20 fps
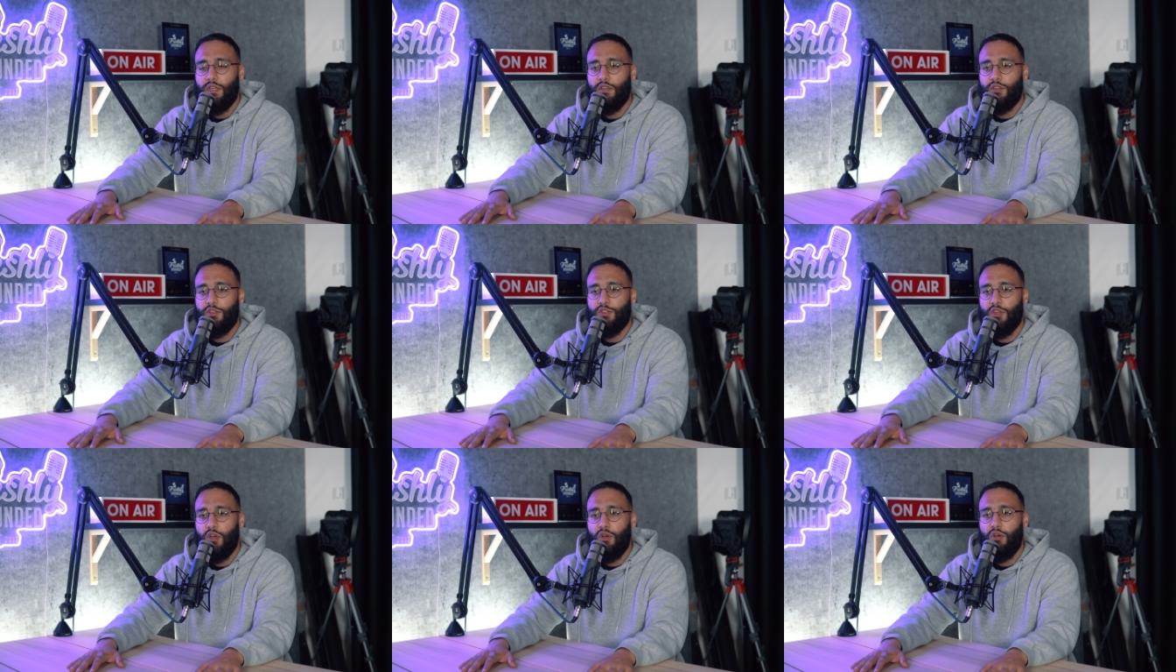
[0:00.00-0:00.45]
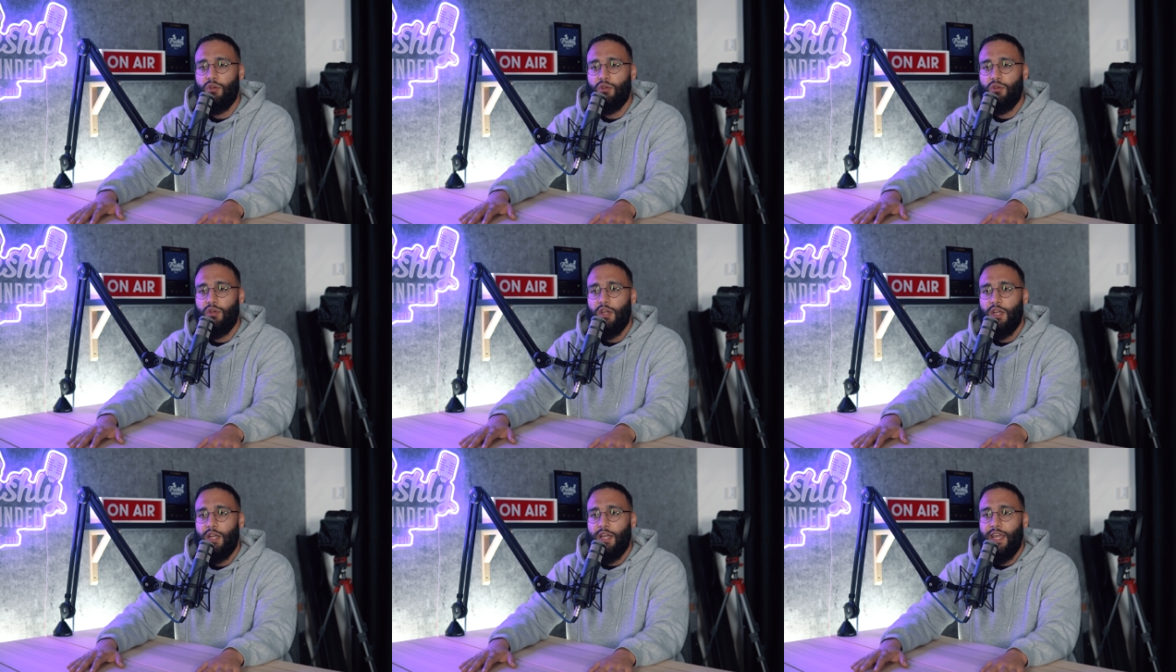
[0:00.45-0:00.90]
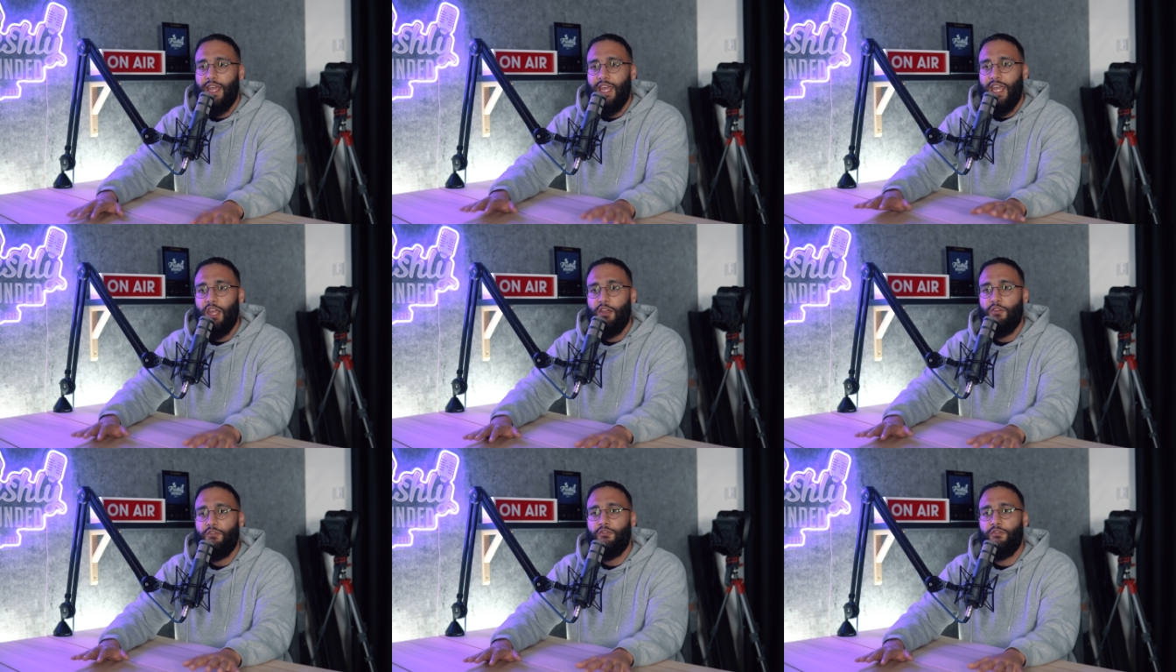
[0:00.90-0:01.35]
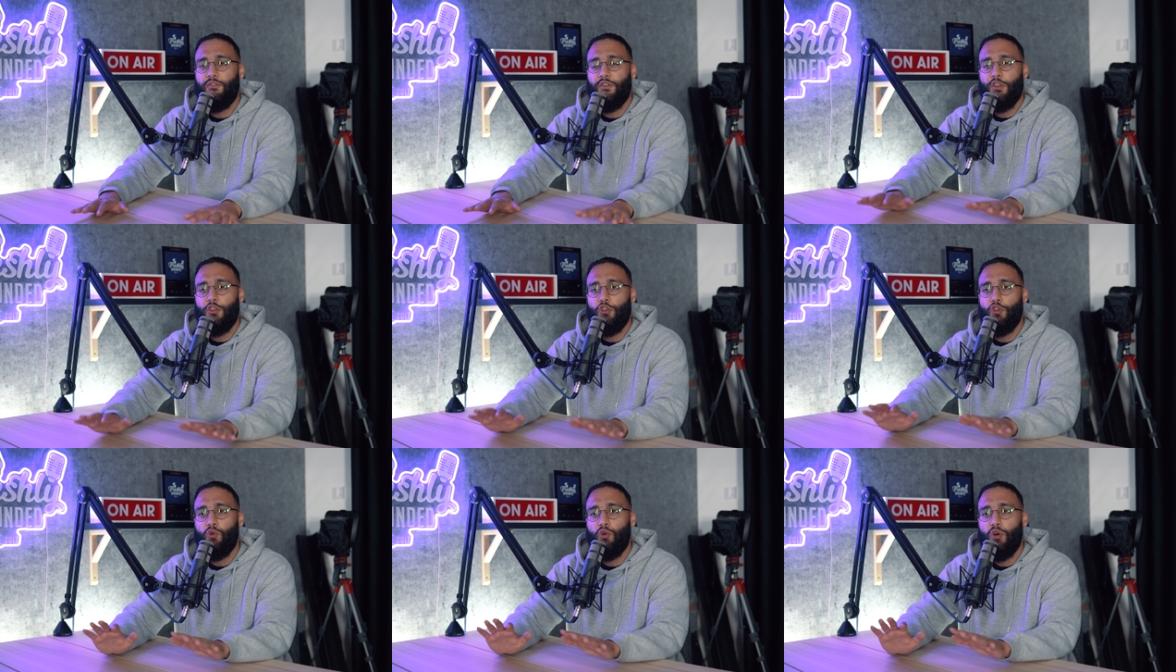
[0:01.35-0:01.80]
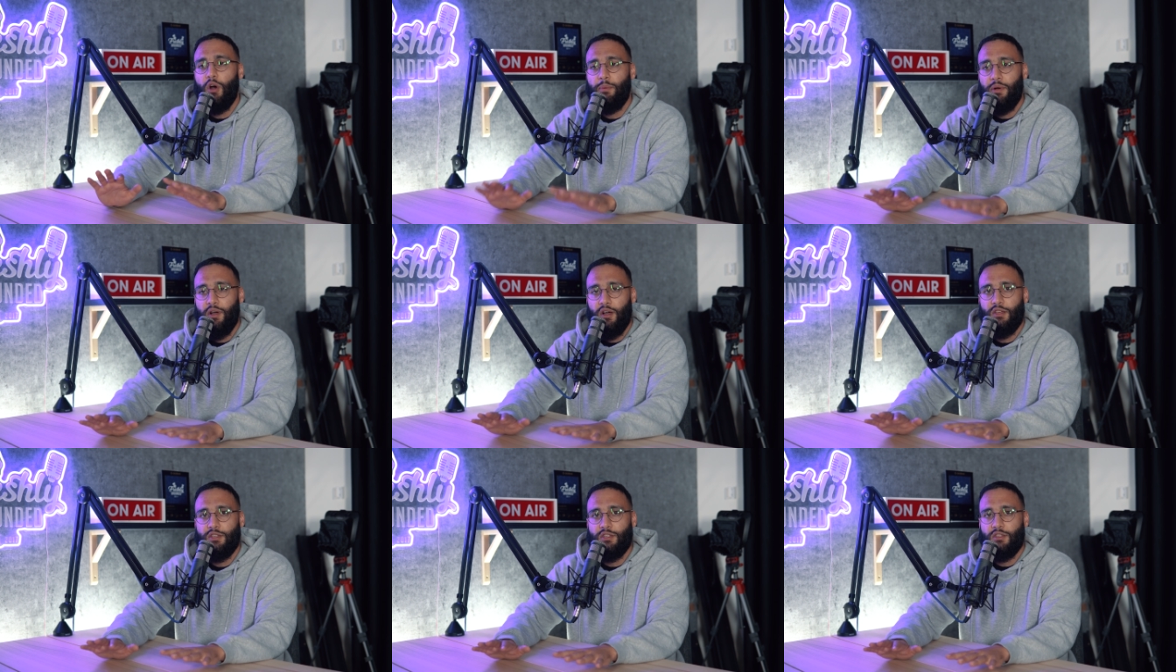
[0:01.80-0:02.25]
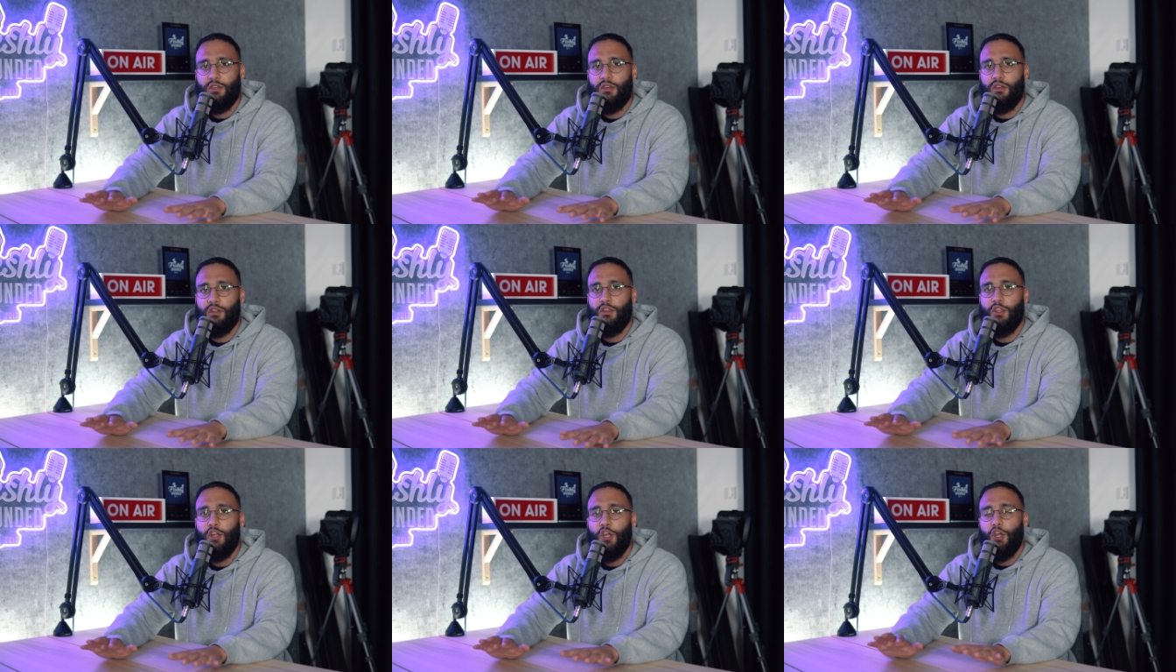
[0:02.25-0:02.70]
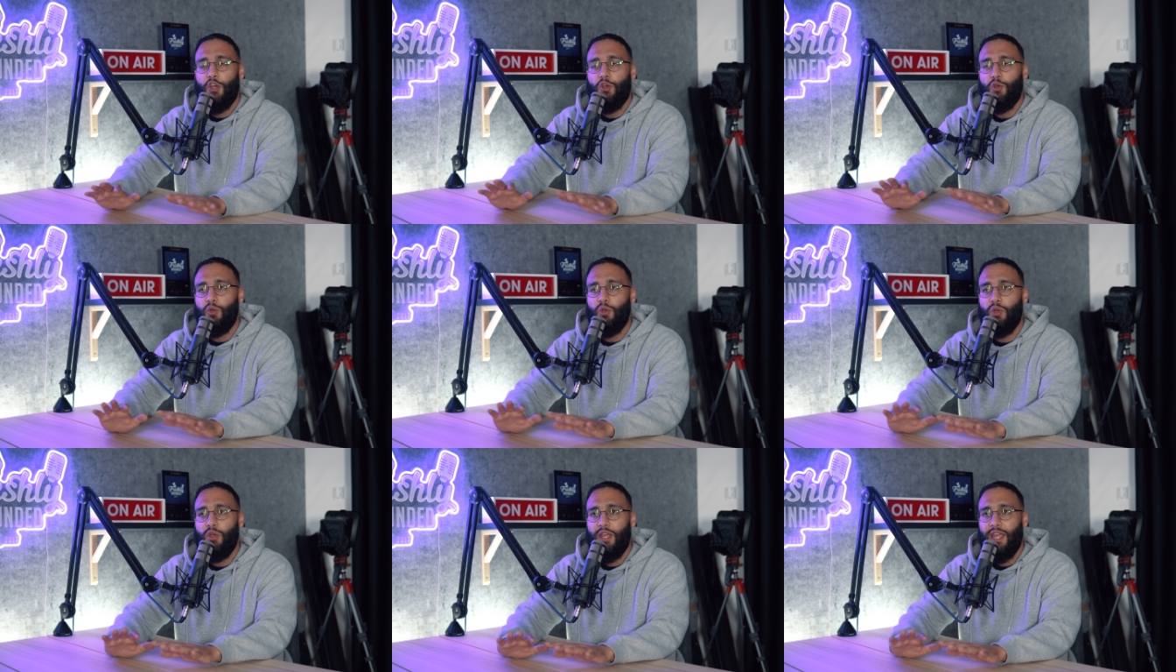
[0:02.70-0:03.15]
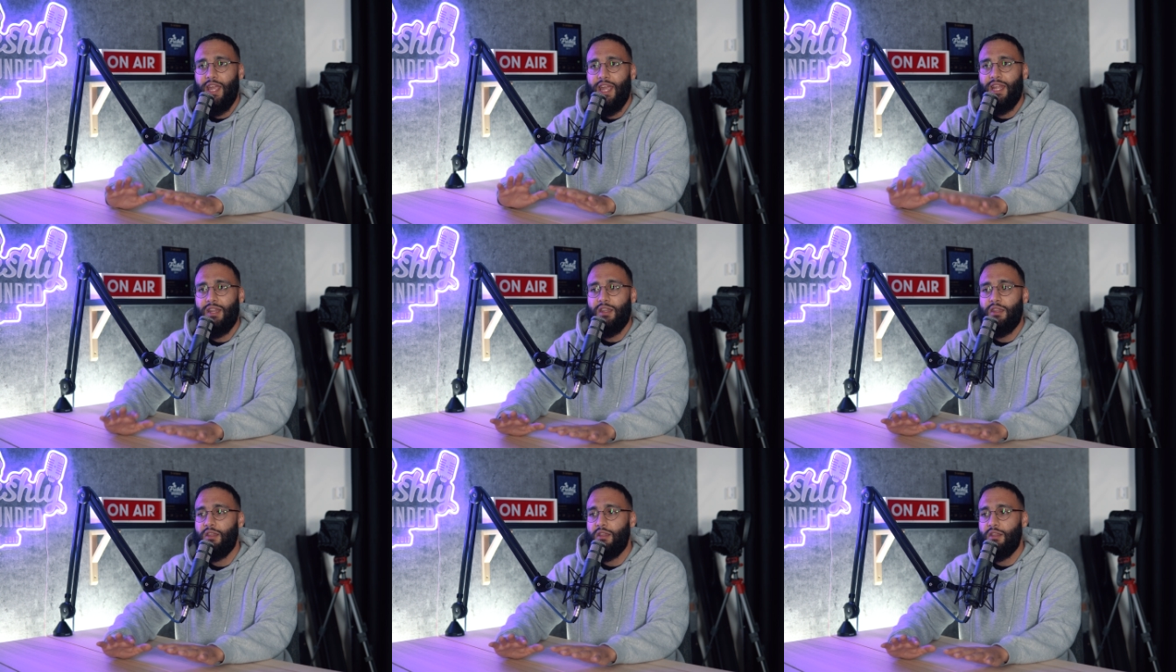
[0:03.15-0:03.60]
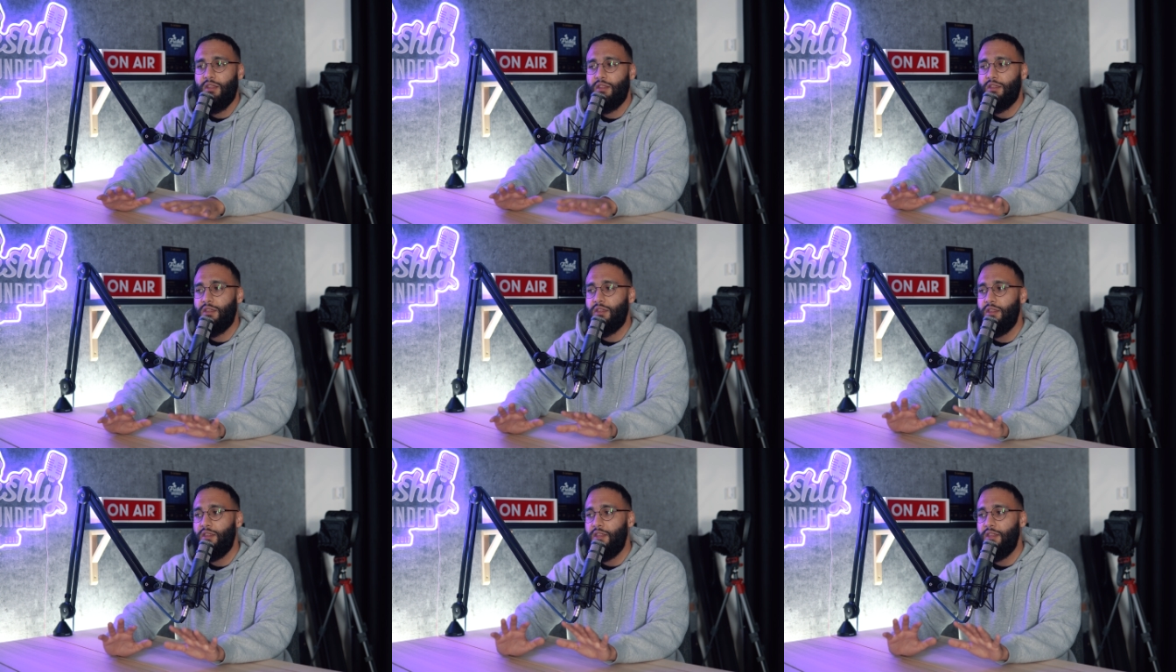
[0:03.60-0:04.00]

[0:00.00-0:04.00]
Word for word: so if you're a person who in